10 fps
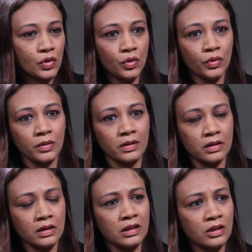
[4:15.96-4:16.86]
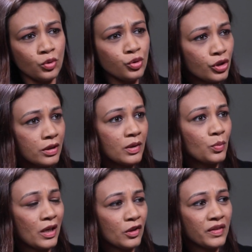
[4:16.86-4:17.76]
So the 2
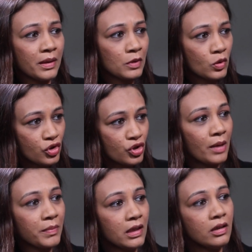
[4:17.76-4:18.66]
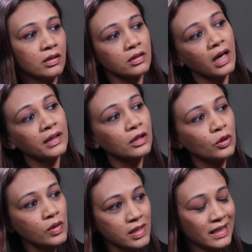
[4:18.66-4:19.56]
children, one of them looks chubby, the other
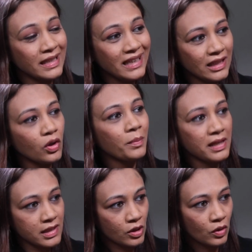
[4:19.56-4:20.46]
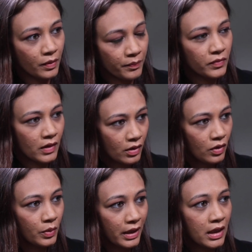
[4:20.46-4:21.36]
looks lean or muscular,
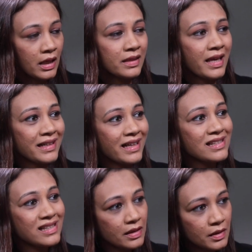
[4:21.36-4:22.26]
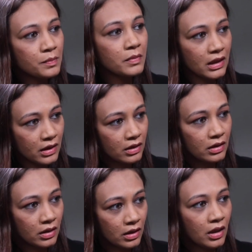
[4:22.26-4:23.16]
okay? That doesn't mean
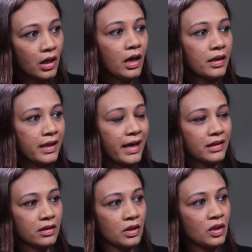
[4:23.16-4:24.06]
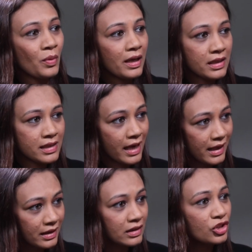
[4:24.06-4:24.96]
that the one is
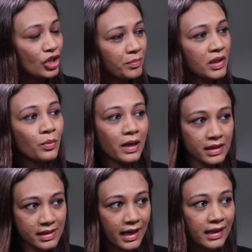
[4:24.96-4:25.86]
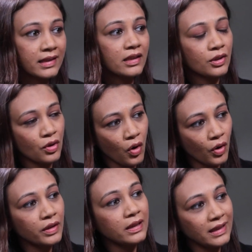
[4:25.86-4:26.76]
healthier, the chubbier one is healthier
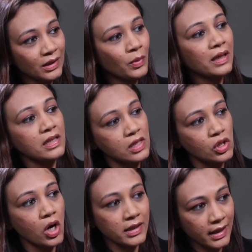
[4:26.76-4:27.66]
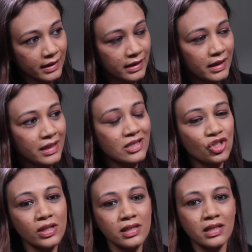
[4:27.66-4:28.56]
or the lean one is not healthier. It's
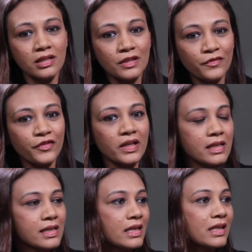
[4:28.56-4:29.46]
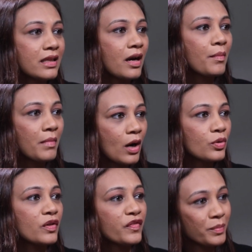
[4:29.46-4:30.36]
just a difference in the
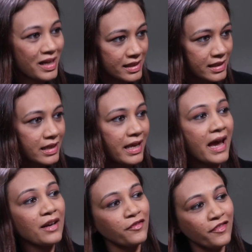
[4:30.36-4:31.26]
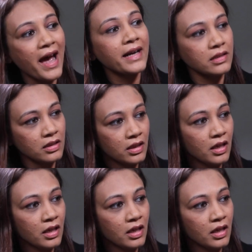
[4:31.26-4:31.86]
amount of muscle and fat